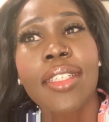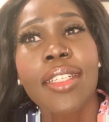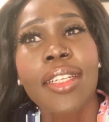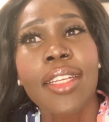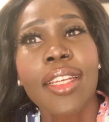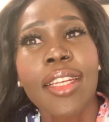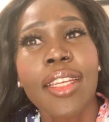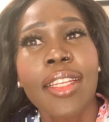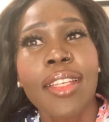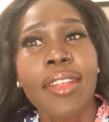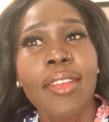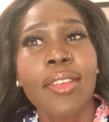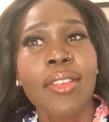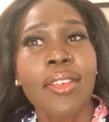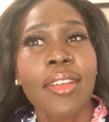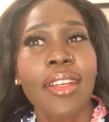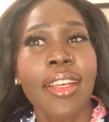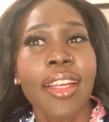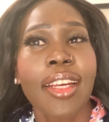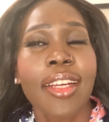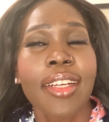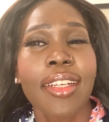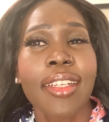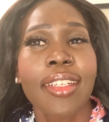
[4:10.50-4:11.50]
It look
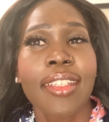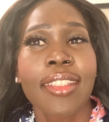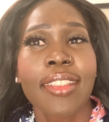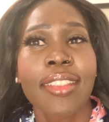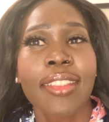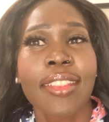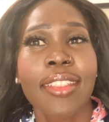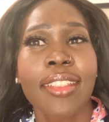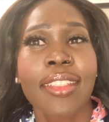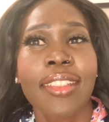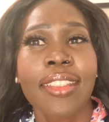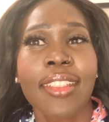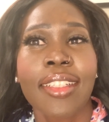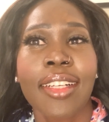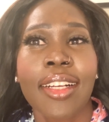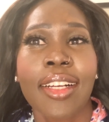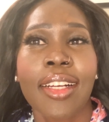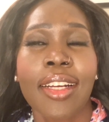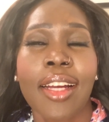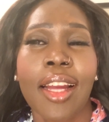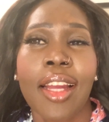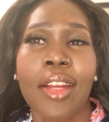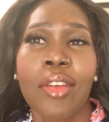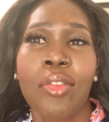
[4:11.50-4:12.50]
like,
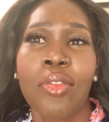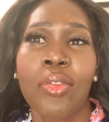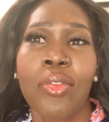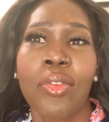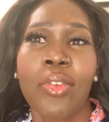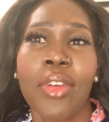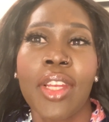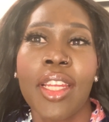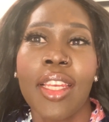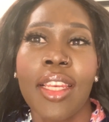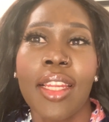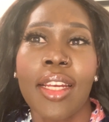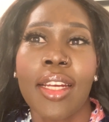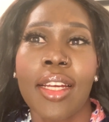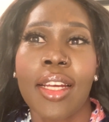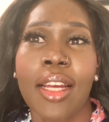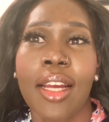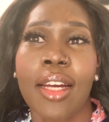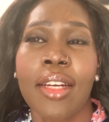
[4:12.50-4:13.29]
I feel like